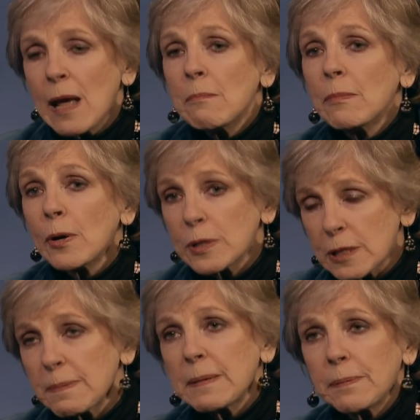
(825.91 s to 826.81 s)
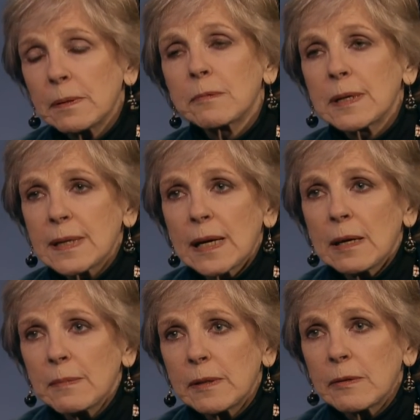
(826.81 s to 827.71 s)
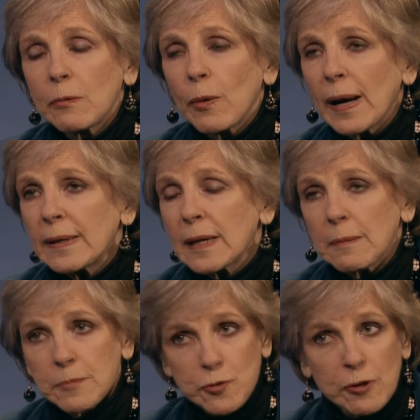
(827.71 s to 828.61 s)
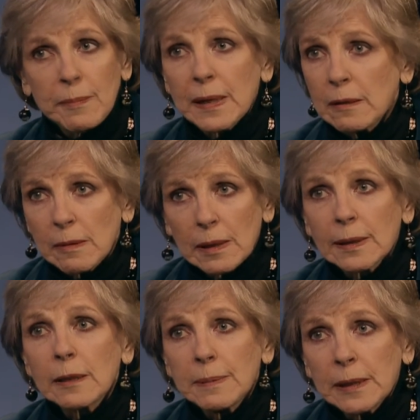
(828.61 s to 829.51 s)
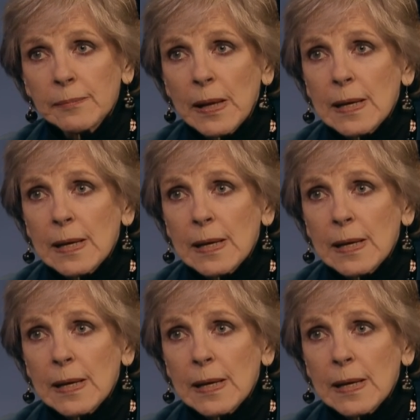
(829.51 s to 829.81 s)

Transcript: Most people in retirement wind up trimming a little bit.